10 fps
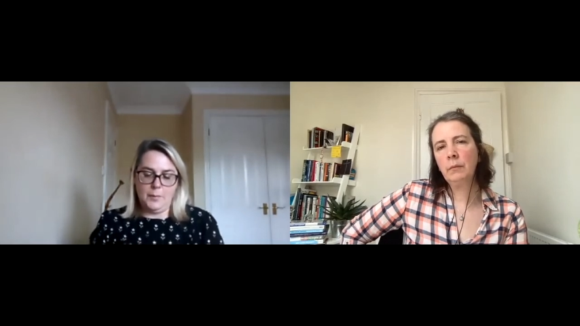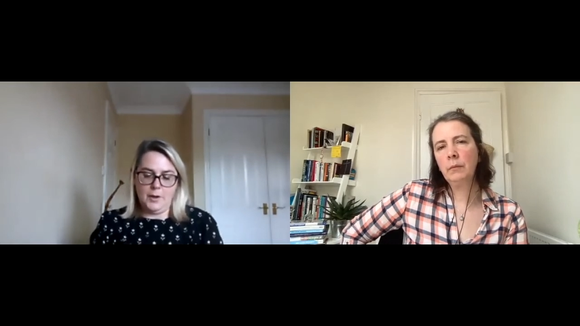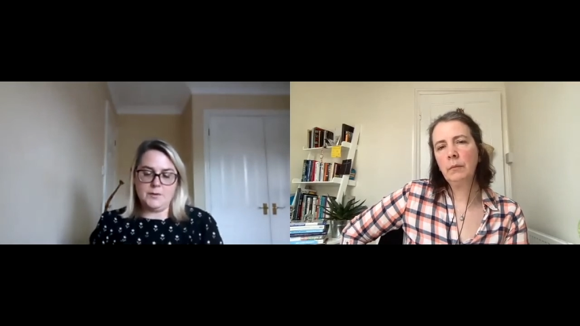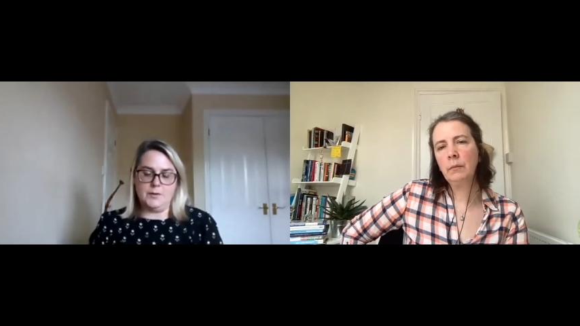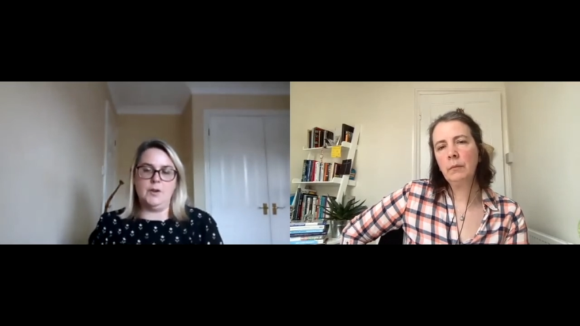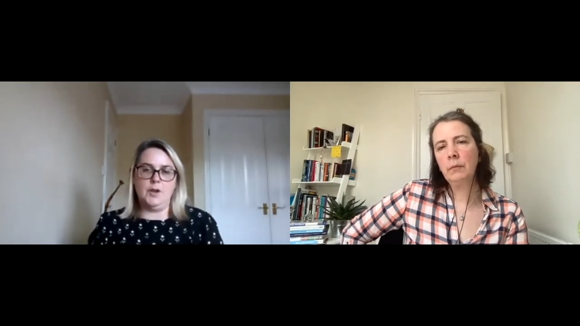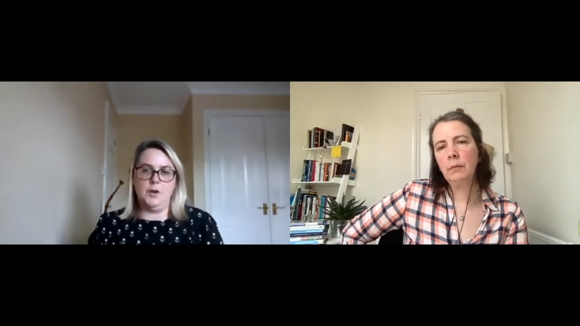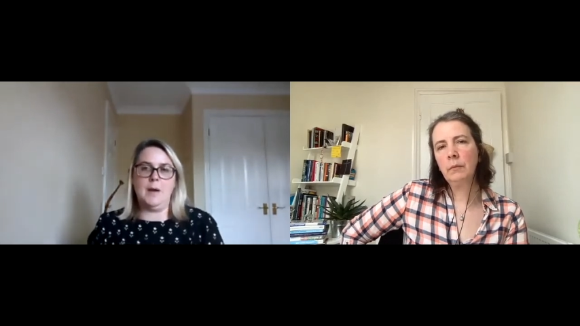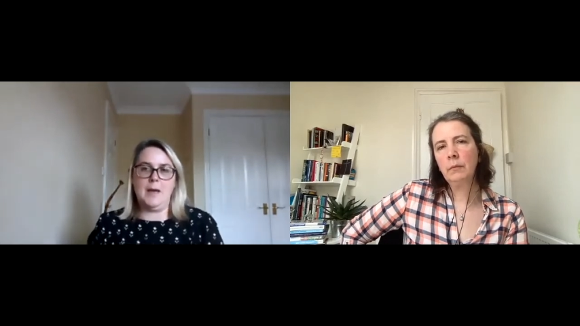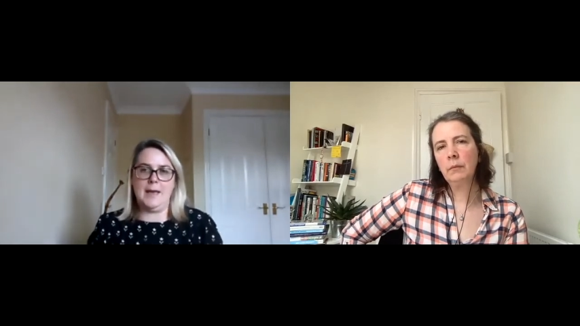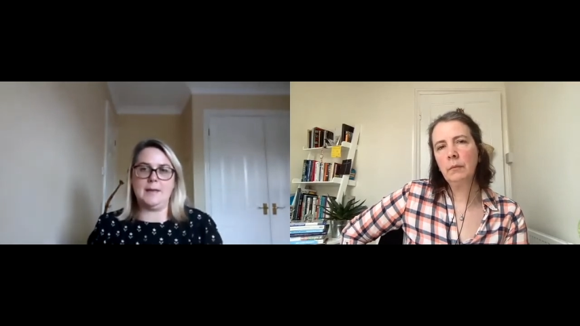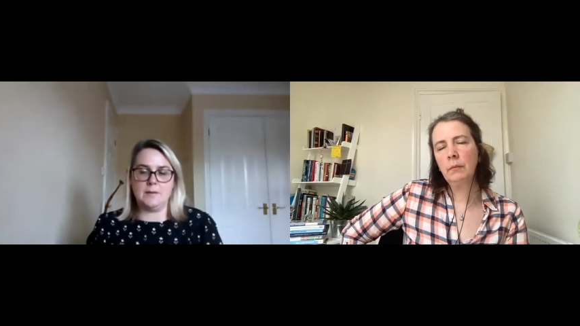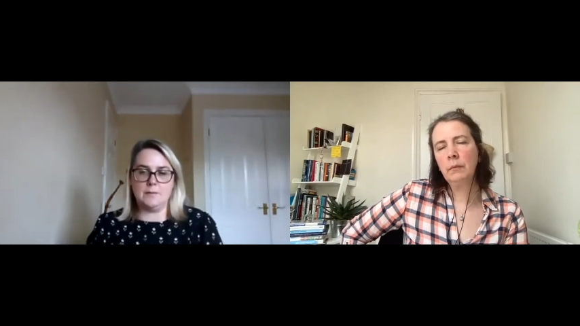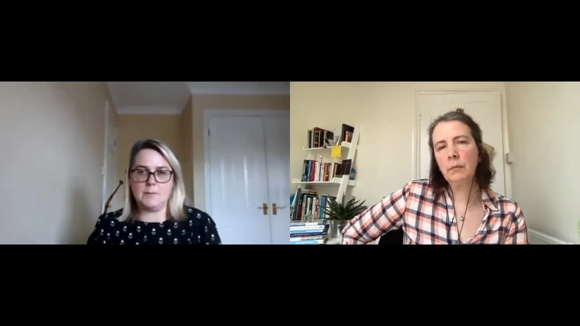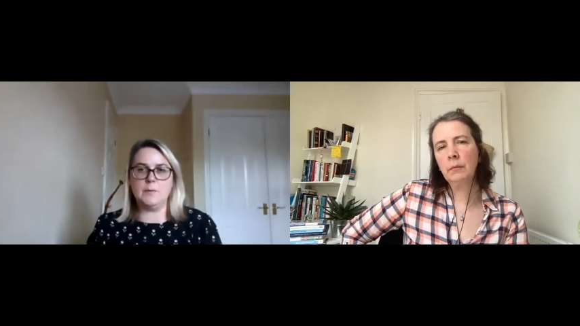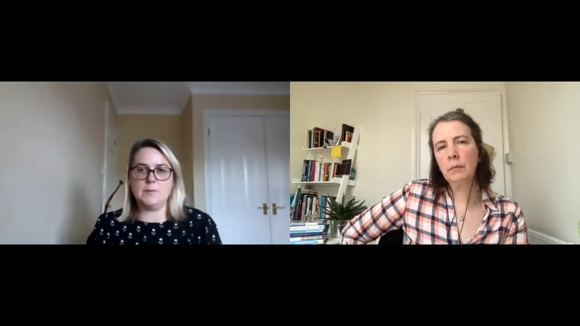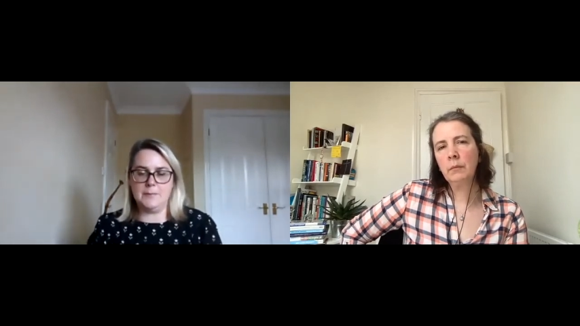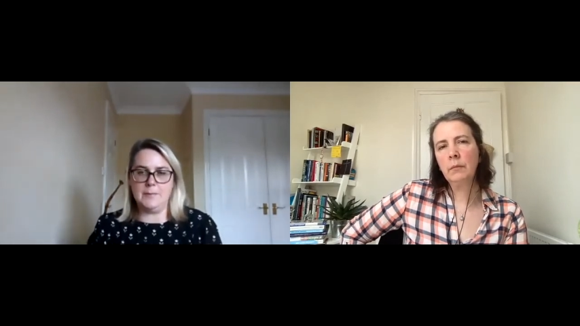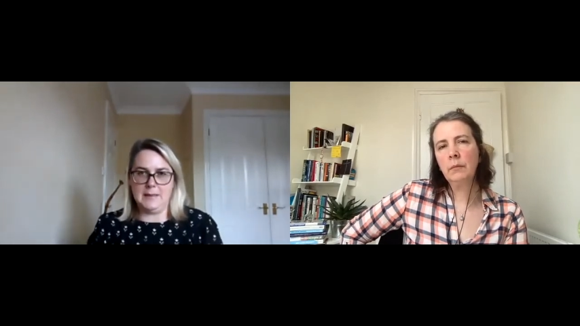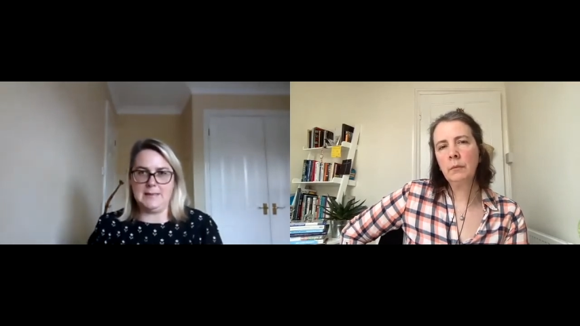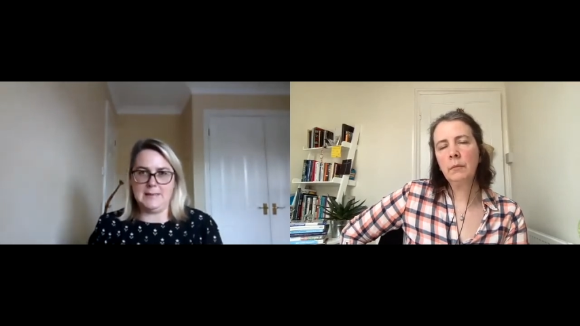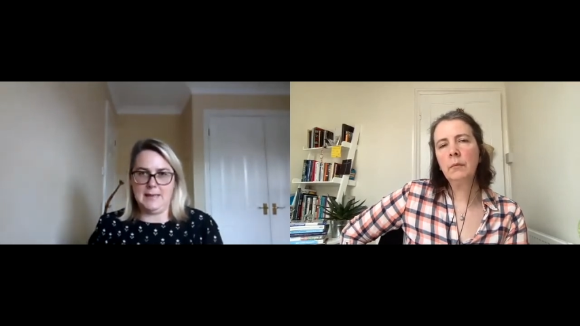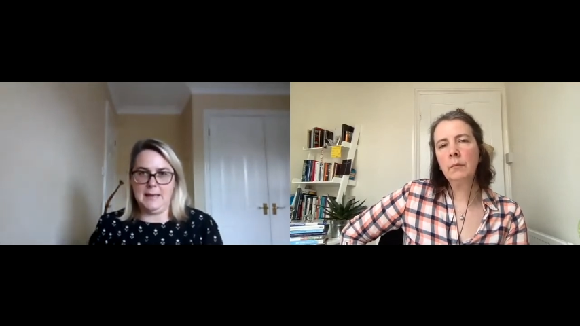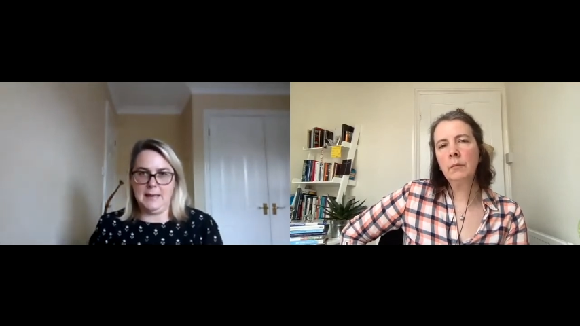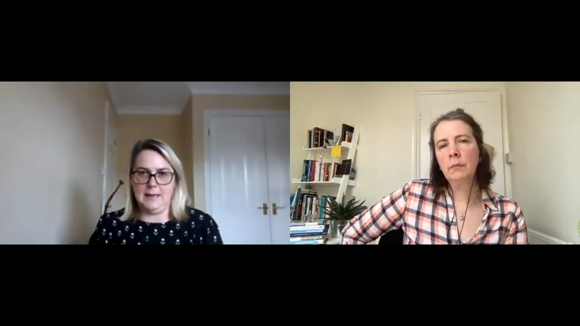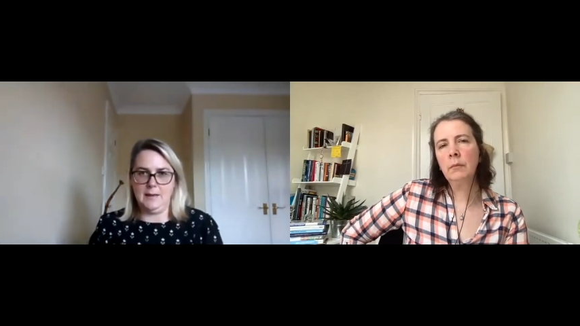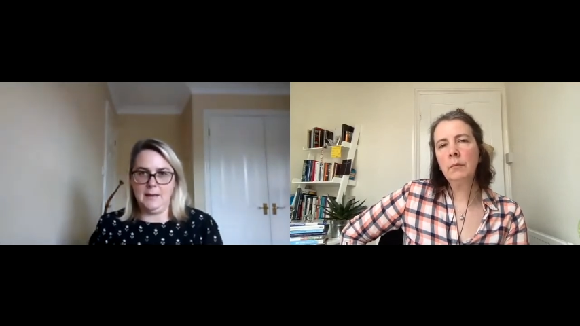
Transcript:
Speaker 1: person who has the responsibility